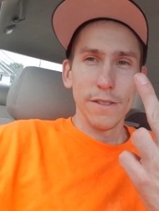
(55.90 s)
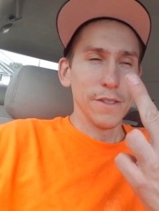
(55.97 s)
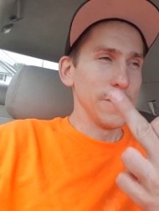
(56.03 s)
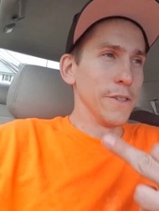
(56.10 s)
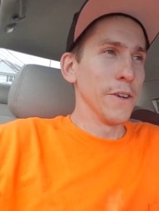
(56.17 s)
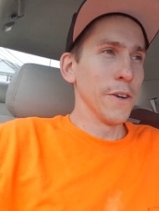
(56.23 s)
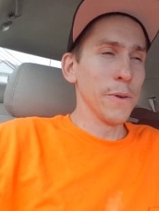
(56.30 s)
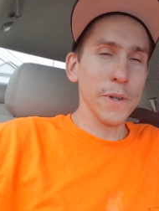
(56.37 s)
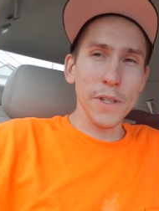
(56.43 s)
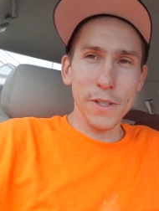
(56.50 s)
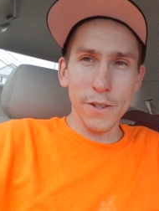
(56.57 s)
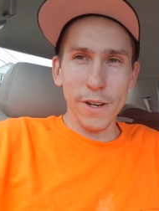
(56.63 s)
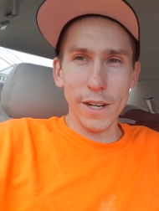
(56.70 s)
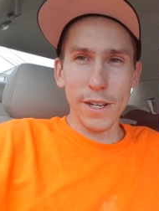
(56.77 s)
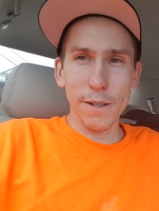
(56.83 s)
You don't know what you're
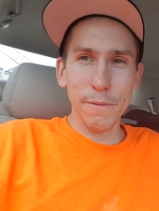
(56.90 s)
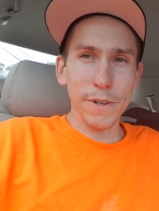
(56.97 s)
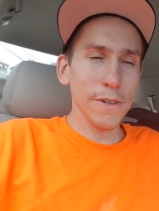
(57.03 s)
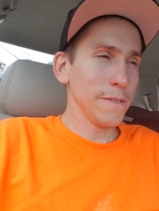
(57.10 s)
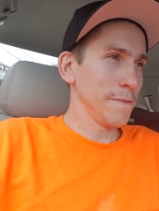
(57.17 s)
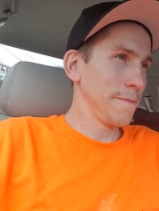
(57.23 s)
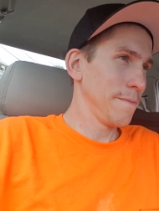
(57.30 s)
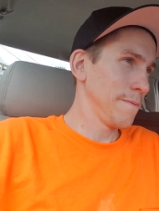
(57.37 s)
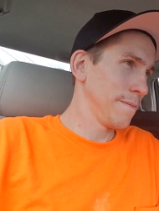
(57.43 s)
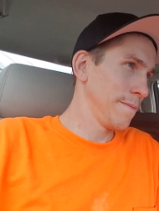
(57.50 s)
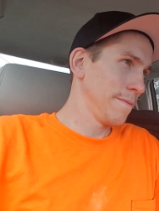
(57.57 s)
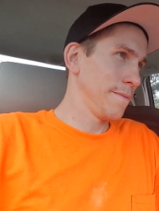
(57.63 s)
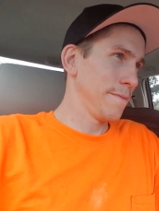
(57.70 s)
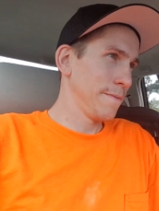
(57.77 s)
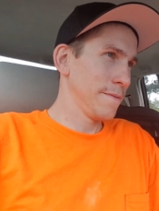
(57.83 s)
talking about.
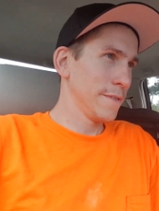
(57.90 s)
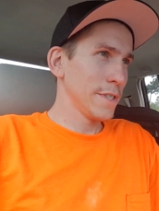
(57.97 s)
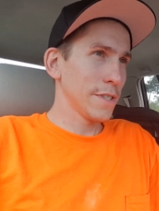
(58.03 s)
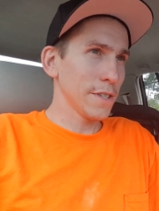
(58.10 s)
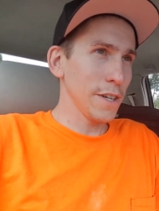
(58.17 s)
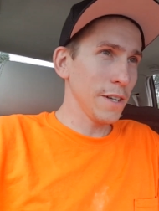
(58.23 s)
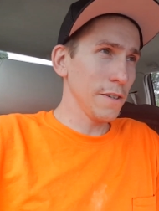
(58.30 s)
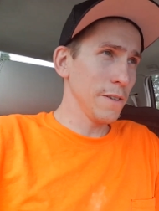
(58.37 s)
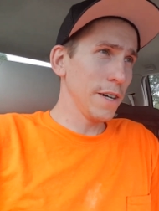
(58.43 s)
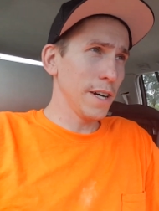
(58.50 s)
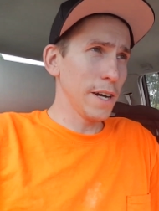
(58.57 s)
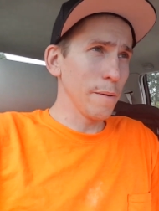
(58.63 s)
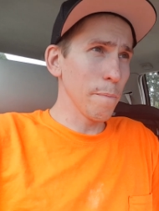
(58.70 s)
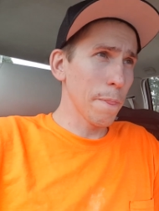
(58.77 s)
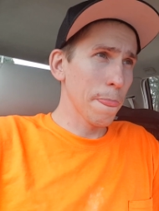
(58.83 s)
So
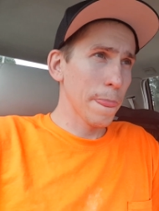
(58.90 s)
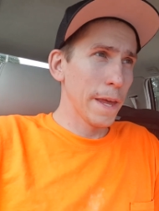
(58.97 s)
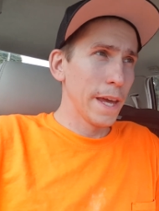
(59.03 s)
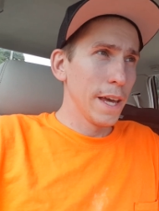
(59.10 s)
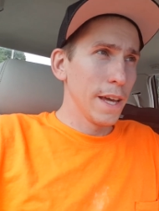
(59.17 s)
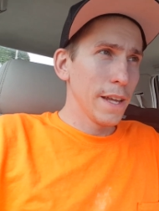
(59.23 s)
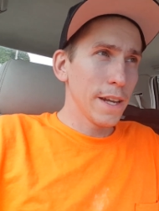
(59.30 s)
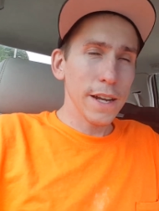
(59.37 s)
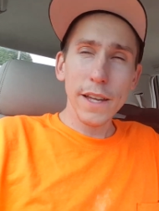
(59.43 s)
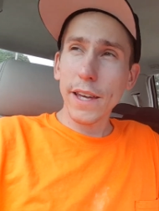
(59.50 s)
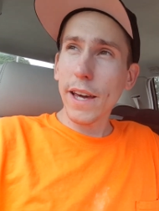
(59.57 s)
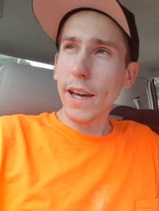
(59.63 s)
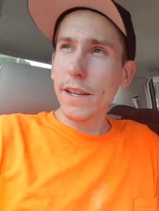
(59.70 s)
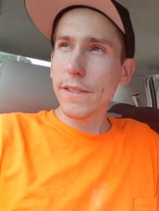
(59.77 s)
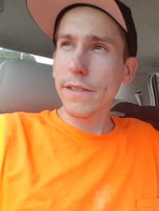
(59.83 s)
in any
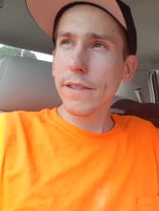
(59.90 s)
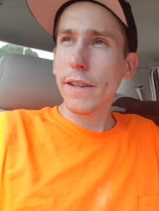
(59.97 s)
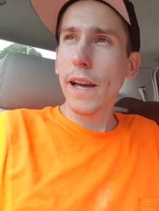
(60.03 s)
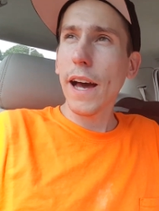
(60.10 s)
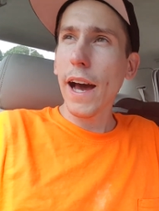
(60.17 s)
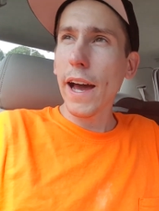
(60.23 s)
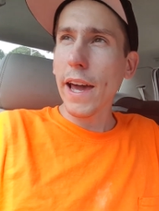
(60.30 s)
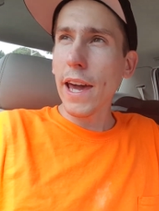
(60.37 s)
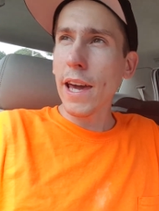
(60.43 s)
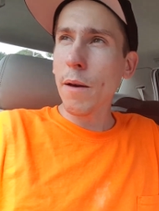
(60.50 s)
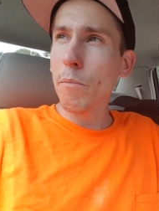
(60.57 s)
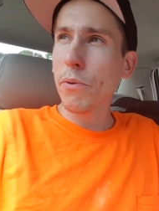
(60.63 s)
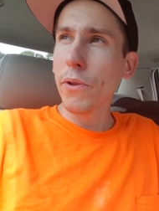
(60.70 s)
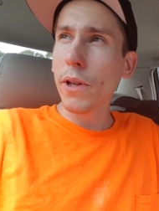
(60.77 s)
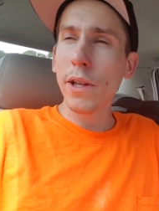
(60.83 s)
case, I
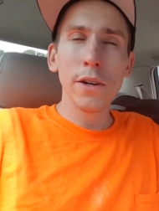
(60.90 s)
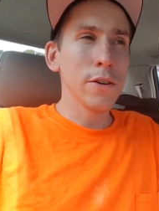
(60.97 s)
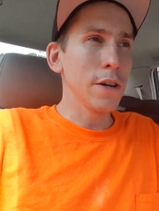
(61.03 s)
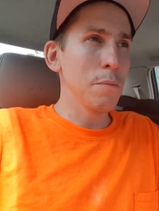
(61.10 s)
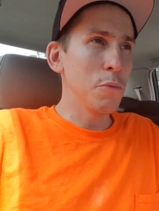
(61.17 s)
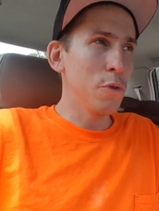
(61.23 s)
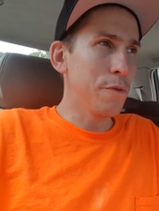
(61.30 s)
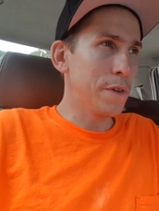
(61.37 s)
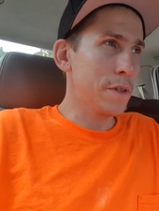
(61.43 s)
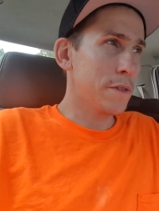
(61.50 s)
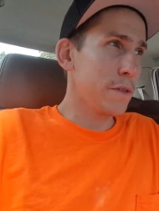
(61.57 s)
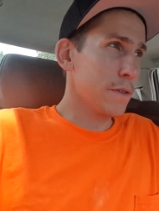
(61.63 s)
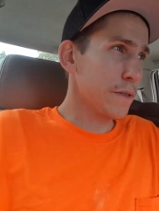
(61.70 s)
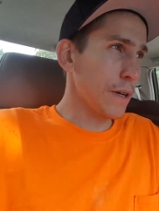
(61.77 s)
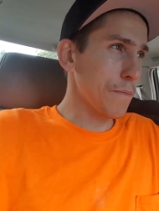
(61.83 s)
am planning on moving
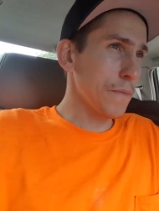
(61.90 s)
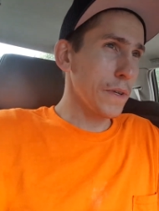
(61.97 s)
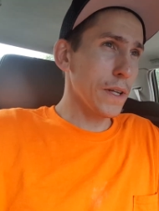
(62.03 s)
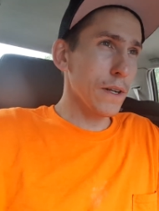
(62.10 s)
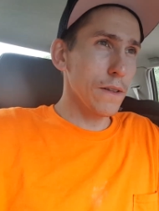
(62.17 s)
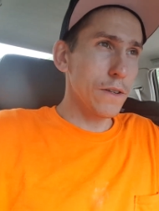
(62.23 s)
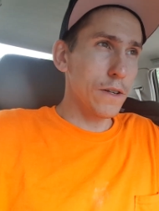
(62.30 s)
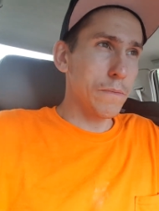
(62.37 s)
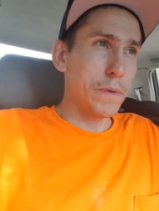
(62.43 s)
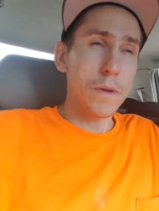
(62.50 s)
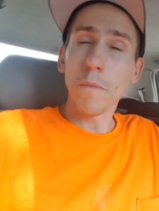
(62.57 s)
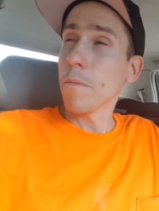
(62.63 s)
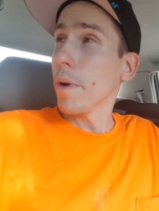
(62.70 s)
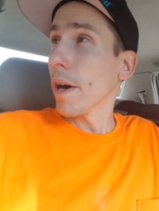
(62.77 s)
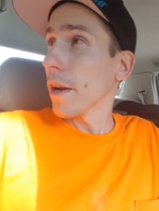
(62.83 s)
to something a little
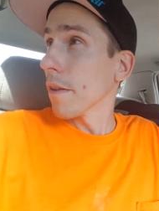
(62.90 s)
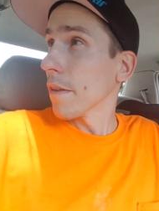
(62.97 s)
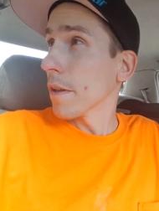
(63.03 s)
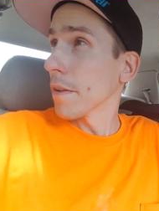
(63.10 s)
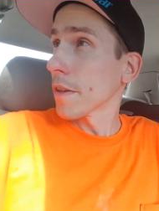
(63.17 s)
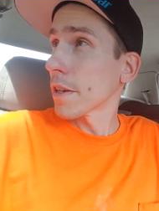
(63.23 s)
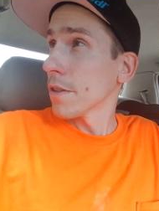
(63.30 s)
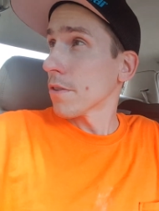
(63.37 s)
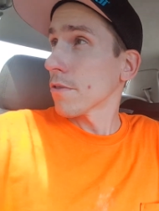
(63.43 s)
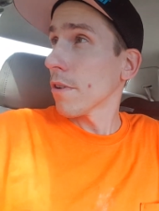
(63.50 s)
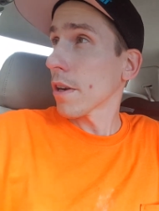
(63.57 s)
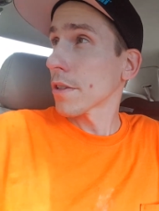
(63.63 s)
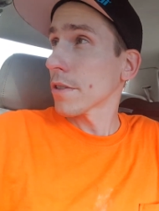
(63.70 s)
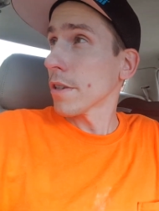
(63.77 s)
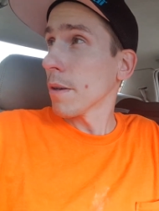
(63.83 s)
bit better than the
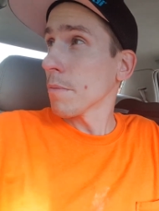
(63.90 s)
construction